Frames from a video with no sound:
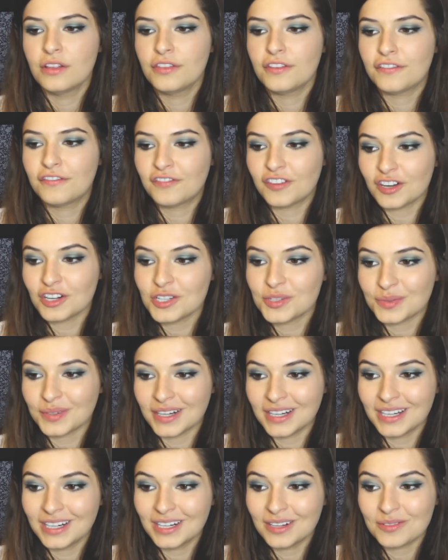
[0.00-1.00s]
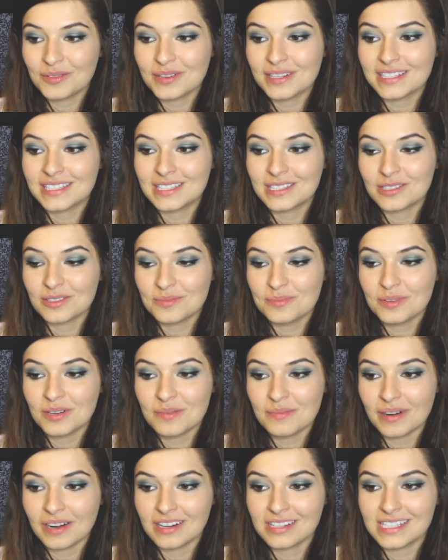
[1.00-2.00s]
The first one was super
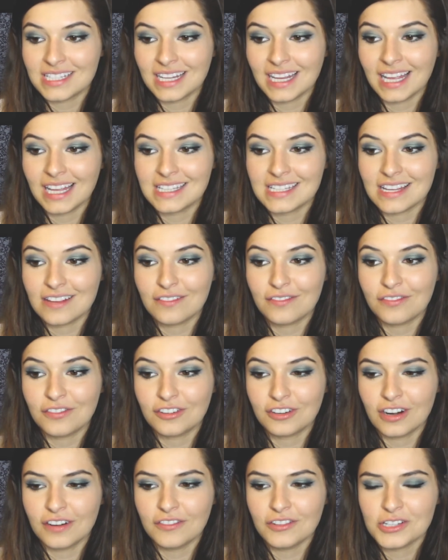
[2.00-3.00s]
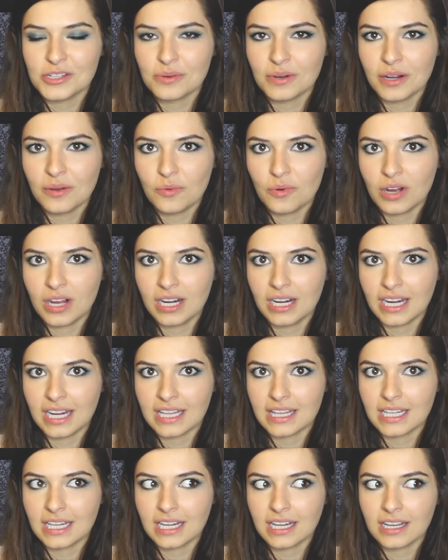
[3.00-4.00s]
embarrassing. Is a Forever 21,
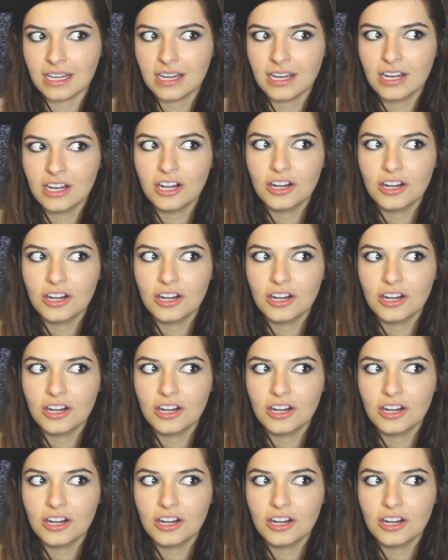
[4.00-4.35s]
I think,